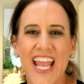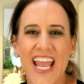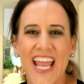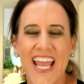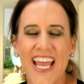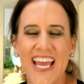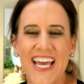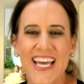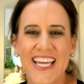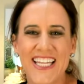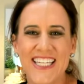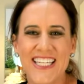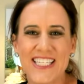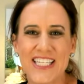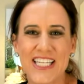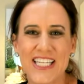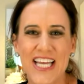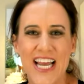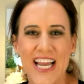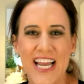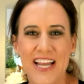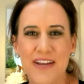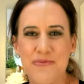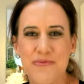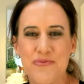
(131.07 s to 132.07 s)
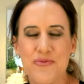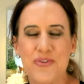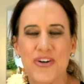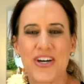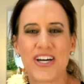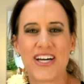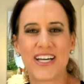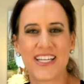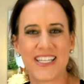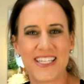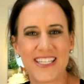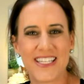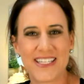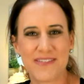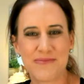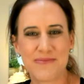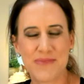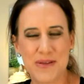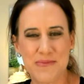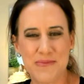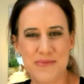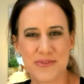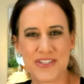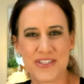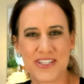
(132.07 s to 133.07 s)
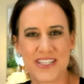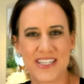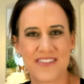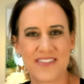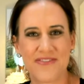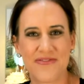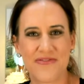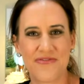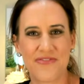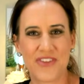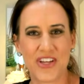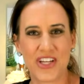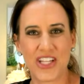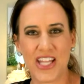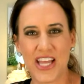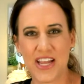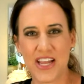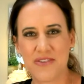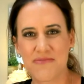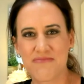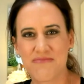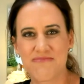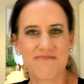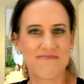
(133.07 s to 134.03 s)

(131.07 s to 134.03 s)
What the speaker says: And I wanted people to feel like